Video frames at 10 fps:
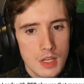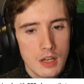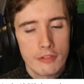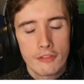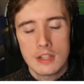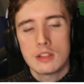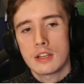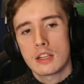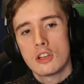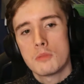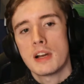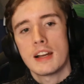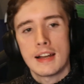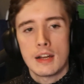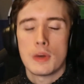feel like no matter
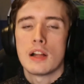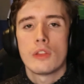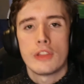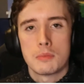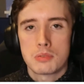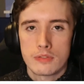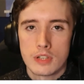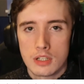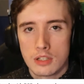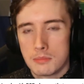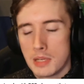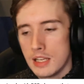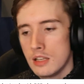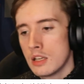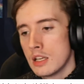how healthy a profit can
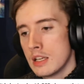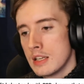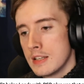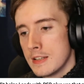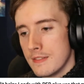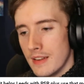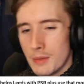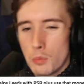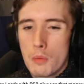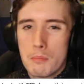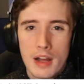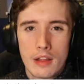be, it won't matter